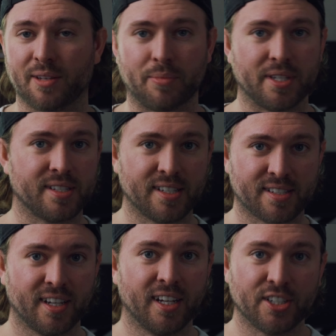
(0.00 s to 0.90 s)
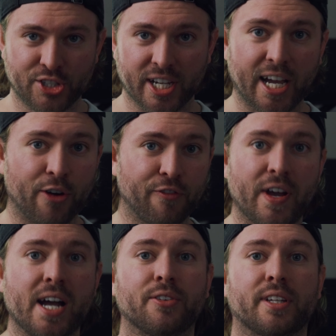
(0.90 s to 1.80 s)
and business, check out
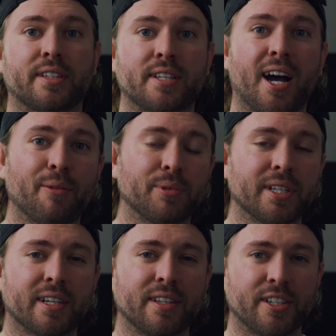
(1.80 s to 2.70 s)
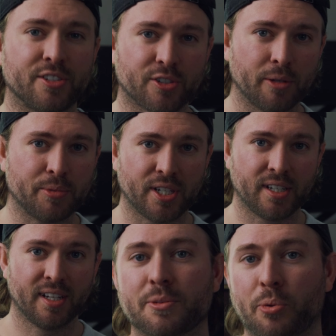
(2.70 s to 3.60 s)
Found at the top link in the
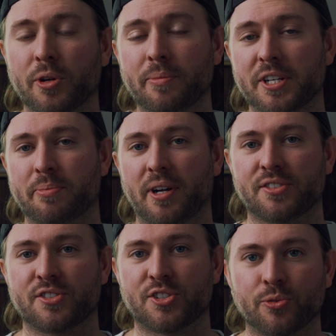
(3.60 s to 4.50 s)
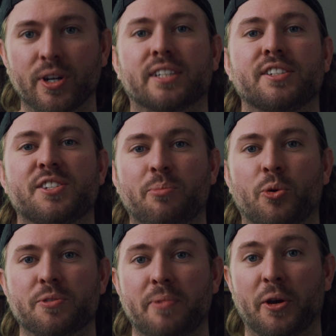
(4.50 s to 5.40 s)
description. Supporting my sponsors directly
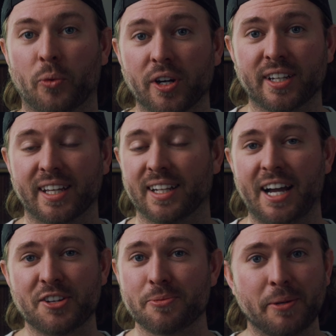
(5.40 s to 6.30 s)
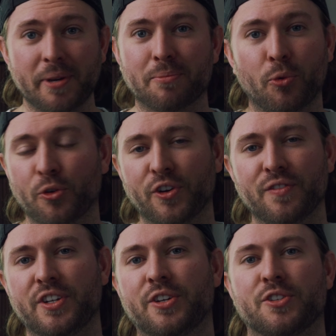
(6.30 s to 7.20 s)
supports my work and allows me to make more fun
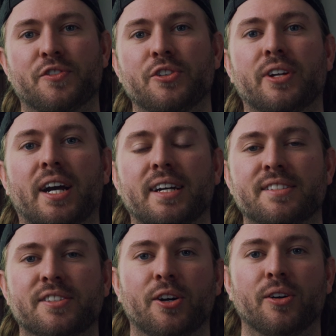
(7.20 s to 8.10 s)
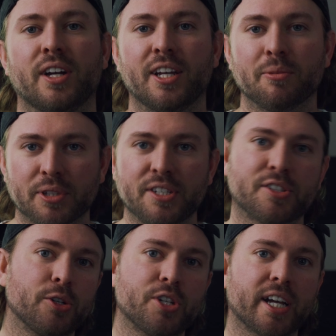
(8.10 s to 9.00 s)
videos for you guys. So please
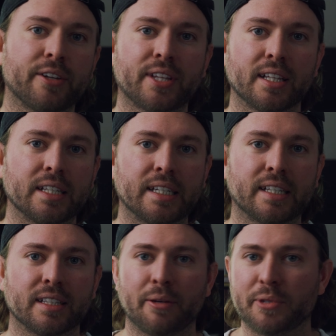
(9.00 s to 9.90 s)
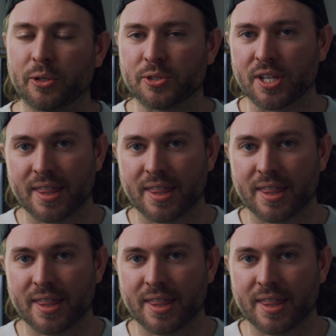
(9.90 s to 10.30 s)
go check out that link. Let me know what you